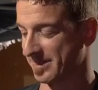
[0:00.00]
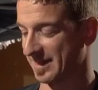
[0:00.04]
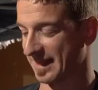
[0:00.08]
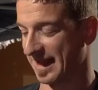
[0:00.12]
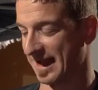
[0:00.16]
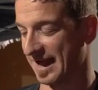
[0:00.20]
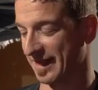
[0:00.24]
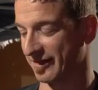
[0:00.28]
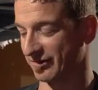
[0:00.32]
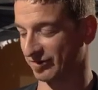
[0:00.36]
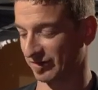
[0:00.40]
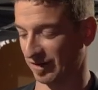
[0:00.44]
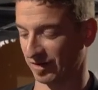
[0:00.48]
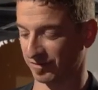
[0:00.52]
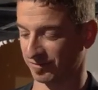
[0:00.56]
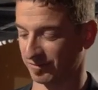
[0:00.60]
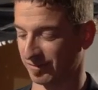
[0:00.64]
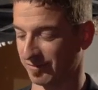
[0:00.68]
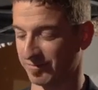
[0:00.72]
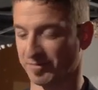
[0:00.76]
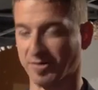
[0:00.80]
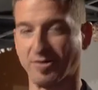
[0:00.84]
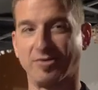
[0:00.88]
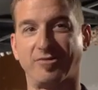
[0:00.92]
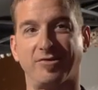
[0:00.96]
There's also
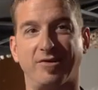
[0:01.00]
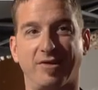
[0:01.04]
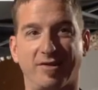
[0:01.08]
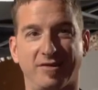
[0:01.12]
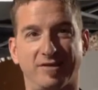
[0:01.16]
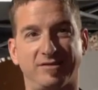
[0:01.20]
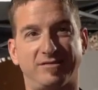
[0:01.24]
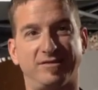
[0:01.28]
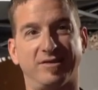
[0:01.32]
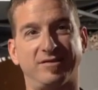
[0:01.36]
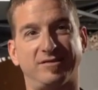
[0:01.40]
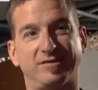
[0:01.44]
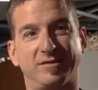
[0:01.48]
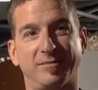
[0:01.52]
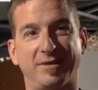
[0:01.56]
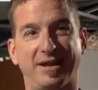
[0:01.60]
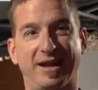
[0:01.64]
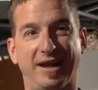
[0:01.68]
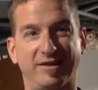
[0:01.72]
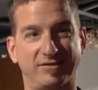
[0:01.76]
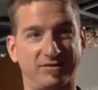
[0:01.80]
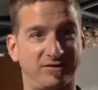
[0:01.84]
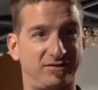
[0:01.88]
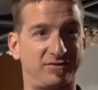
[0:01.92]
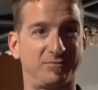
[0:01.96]
a version of this system that
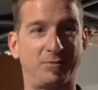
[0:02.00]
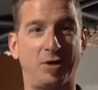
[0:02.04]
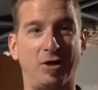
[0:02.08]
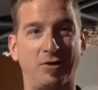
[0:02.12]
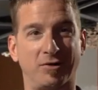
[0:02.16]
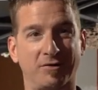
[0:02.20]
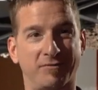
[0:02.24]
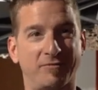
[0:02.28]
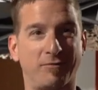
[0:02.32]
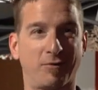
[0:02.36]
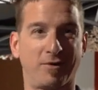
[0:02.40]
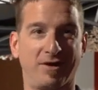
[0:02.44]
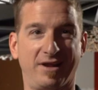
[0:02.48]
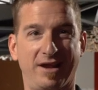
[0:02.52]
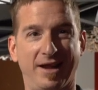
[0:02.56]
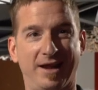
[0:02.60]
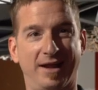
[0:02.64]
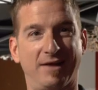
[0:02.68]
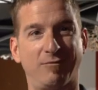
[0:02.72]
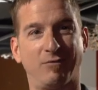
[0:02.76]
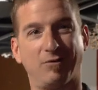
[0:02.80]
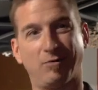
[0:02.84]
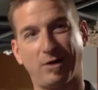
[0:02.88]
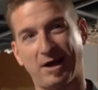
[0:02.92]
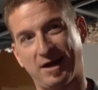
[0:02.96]
has a smaller
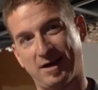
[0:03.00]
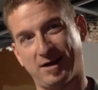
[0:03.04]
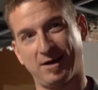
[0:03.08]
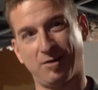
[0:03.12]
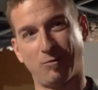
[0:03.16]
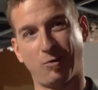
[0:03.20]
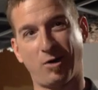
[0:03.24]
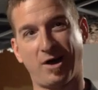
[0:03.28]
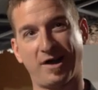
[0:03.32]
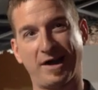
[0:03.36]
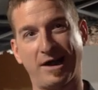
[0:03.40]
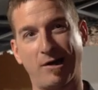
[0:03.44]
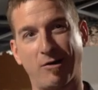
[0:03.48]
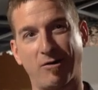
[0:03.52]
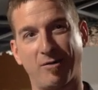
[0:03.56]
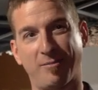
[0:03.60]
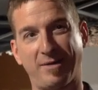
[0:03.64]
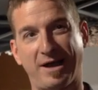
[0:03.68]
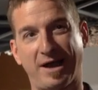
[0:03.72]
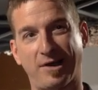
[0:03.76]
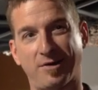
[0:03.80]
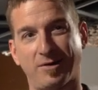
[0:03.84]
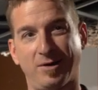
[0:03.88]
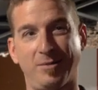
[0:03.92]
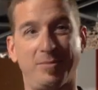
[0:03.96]
48 watt-hour
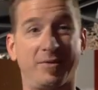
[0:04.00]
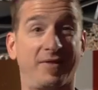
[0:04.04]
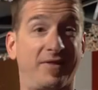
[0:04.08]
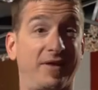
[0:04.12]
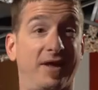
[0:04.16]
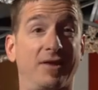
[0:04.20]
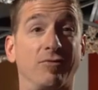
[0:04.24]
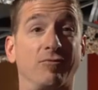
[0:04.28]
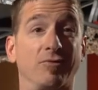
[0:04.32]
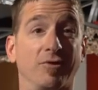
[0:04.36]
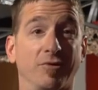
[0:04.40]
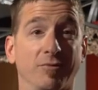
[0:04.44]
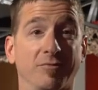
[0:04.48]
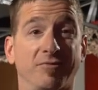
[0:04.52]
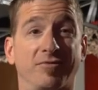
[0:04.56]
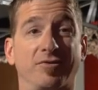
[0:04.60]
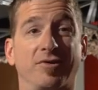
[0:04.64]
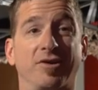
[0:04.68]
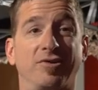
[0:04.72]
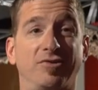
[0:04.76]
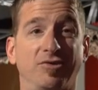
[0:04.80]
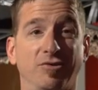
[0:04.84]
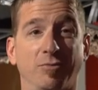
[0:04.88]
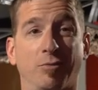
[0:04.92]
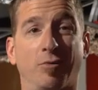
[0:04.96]
battery, but then room for
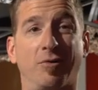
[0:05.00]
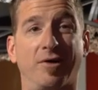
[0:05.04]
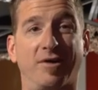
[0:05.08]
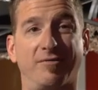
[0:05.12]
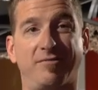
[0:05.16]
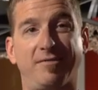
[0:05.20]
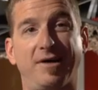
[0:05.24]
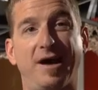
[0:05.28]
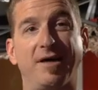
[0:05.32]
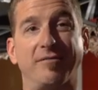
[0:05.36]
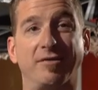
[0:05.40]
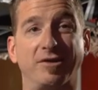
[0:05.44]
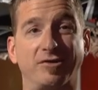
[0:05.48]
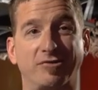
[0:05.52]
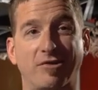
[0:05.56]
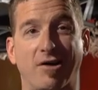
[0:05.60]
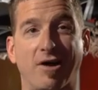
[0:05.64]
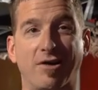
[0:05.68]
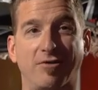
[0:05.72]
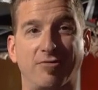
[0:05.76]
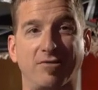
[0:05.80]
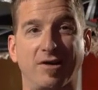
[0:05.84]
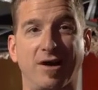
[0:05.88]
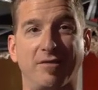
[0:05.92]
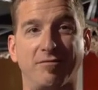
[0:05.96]
a 2.5-inch
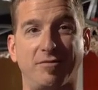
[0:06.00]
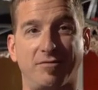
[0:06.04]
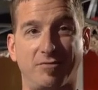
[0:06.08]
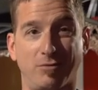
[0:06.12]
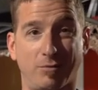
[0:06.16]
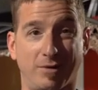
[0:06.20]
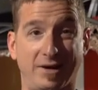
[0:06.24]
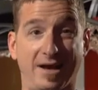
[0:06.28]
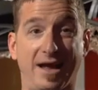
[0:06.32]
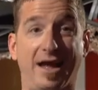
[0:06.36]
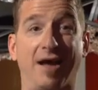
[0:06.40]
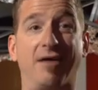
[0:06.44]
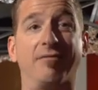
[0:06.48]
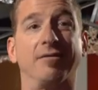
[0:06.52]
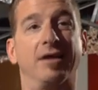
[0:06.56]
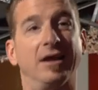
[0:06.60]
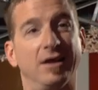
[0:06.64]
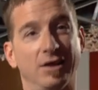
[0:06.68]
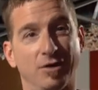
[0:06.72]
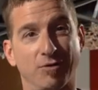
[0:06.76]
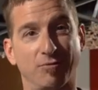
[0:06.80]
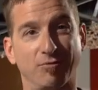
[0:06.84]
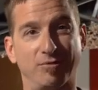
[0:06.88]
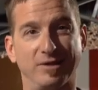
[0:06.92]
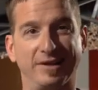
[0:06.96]
hard drive if you want to have
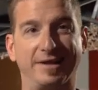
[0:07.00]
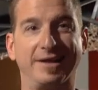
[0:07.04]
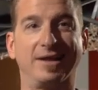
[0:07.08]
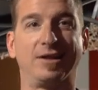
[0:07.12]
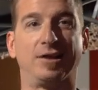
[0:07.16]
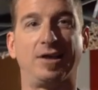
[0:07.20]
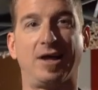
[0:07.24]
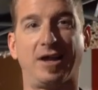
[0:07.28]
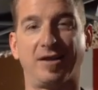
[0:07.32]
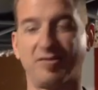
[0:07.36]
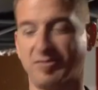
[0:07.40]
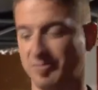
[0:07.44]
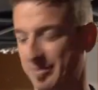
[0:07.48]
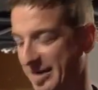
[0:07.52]
really a lot of